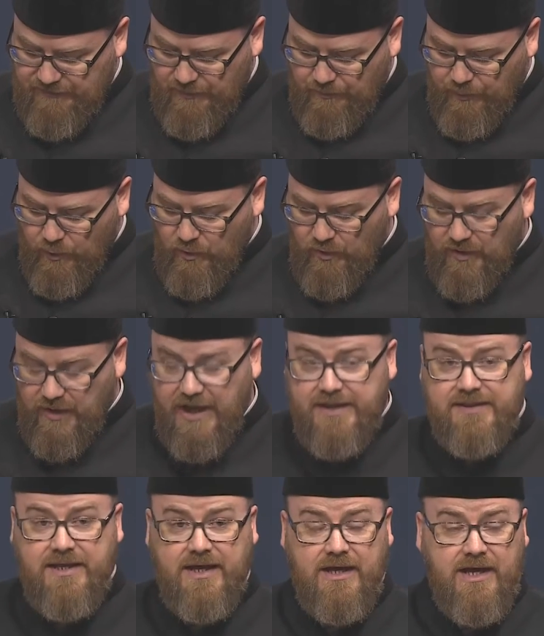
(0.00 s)
the poor
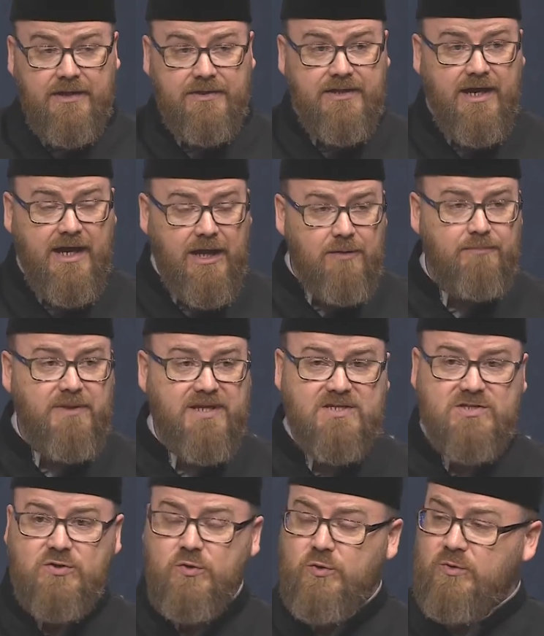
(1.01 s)
and the
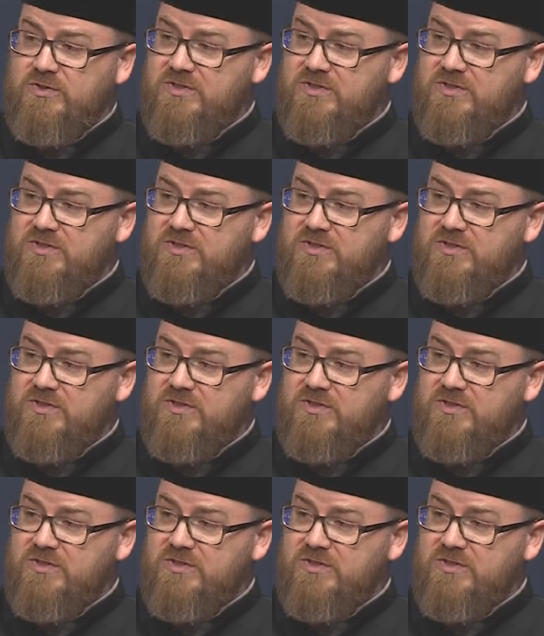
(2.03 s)
helpless who